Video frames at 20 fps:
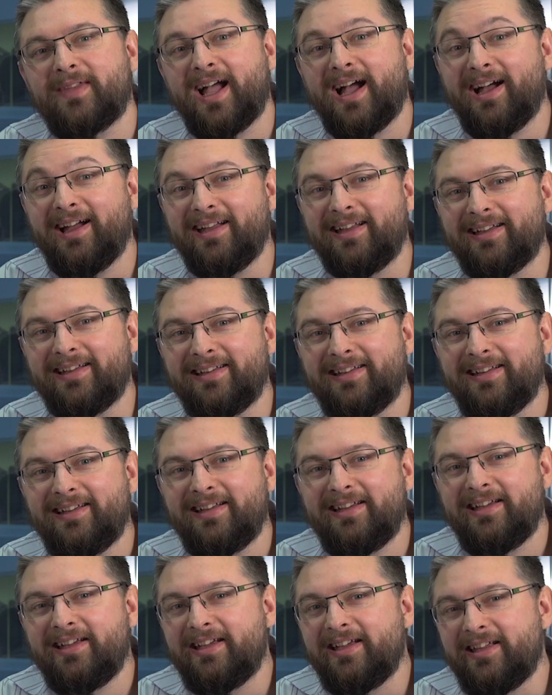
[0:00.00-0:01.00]
Hi,
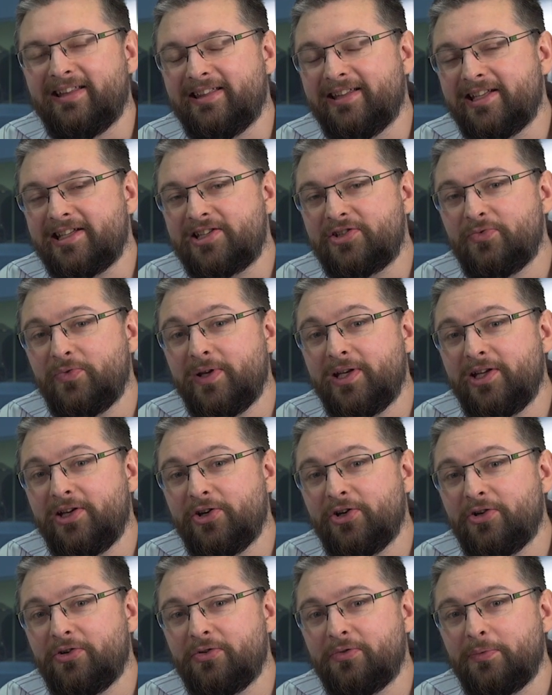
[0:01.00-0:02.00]
in this
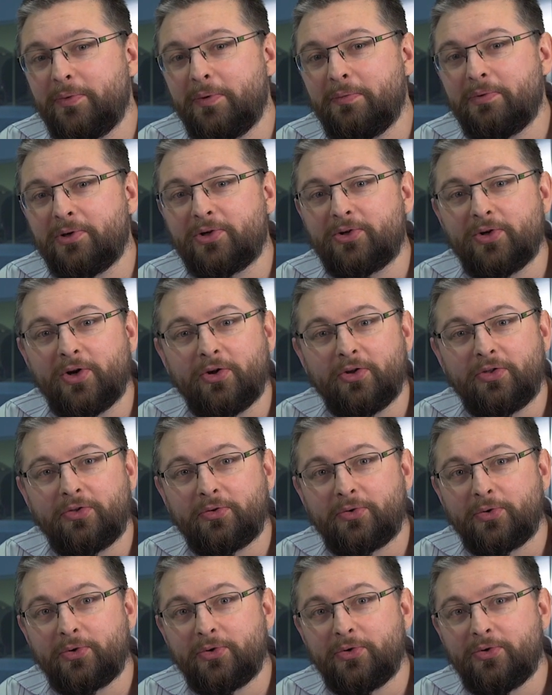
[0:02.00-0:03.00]
video we will go
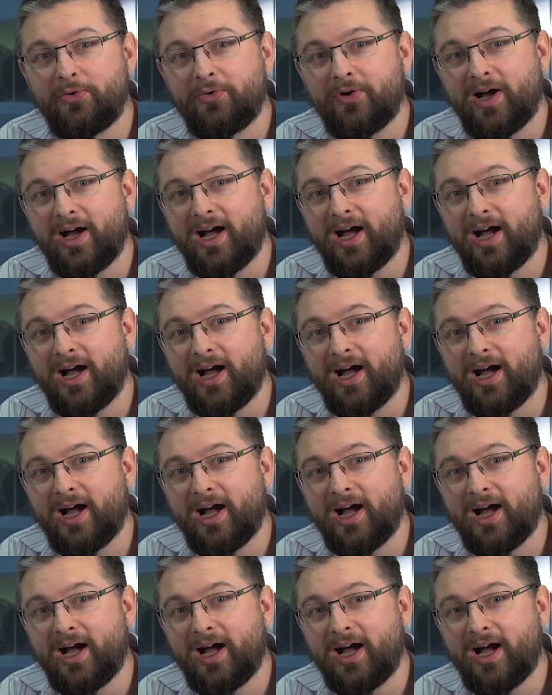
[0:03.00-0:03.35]
through